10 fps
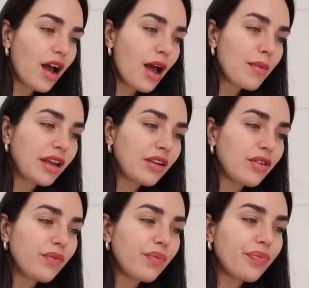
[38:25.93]
I
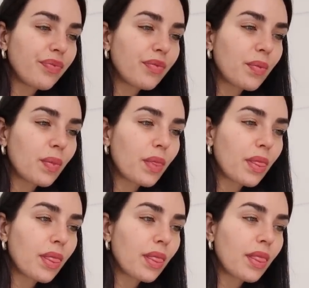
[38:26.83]
mean,
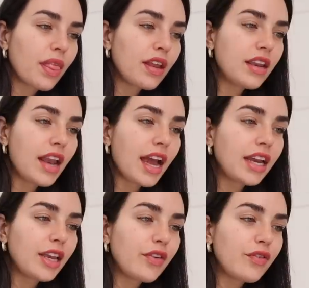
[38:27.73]
the
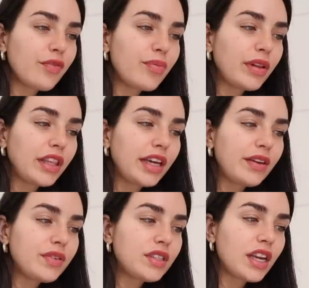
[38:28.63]
negative
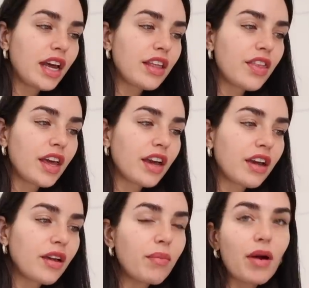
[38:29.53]
beliefs that I
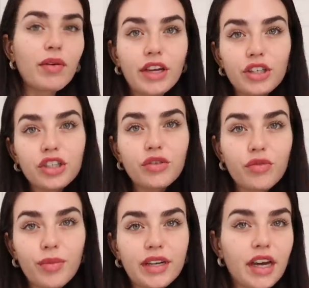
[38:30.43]
think my relationship
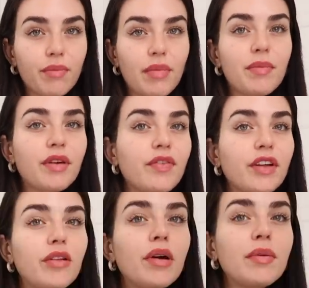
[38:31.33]
with my dad made me
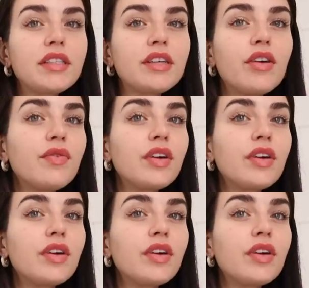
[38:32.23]
feel about myself,